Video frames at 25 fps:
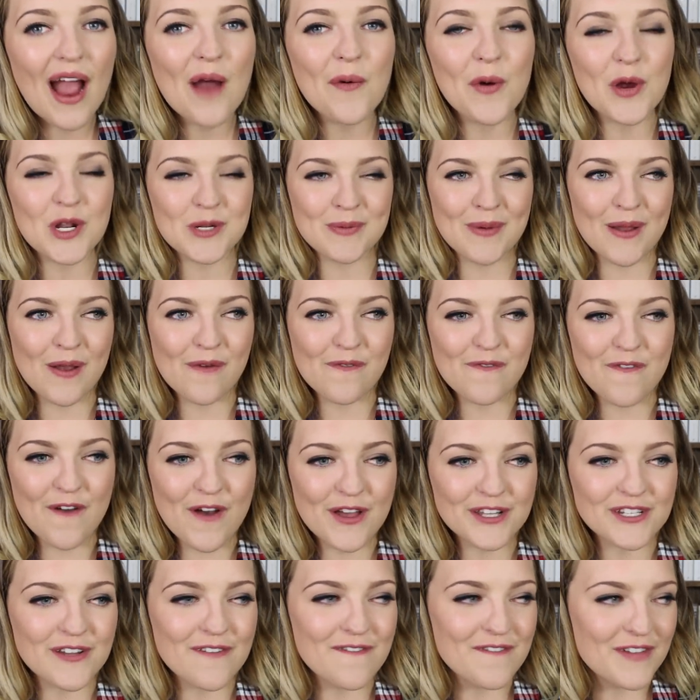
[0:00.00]
I watched my
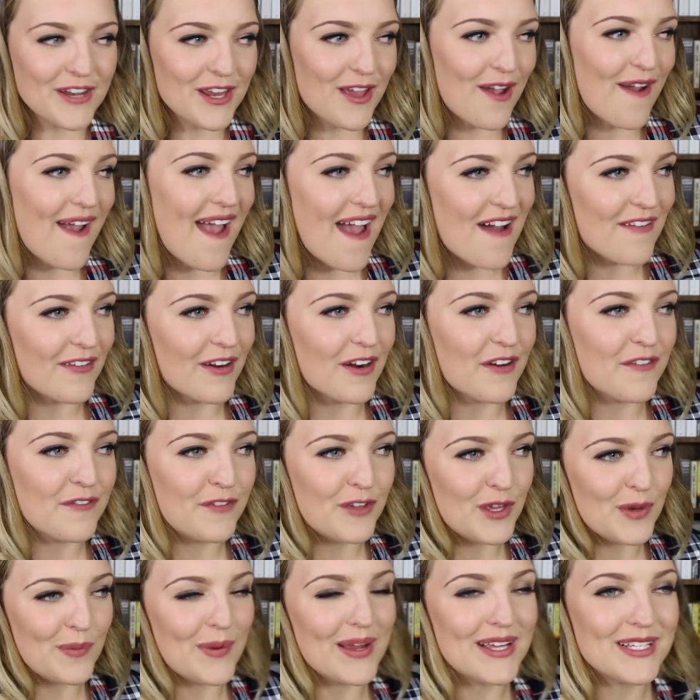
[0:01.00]
first video ever a
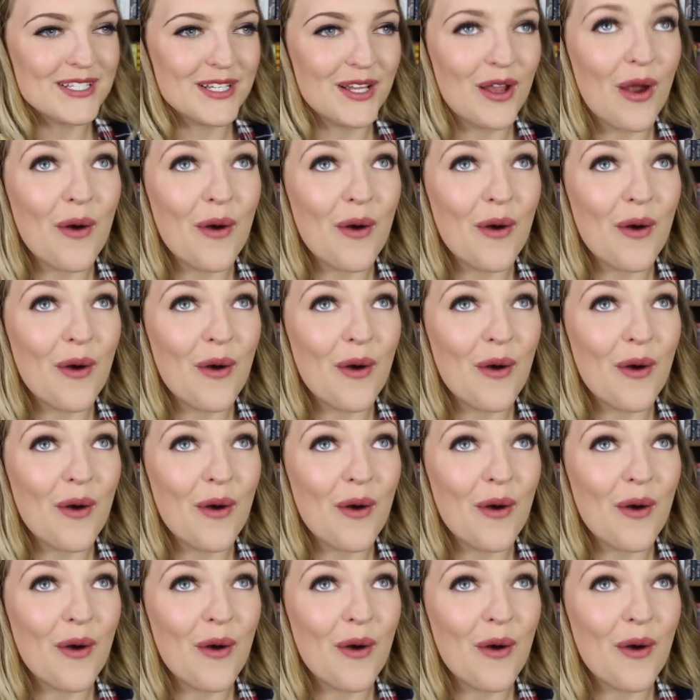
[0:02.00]
few weeks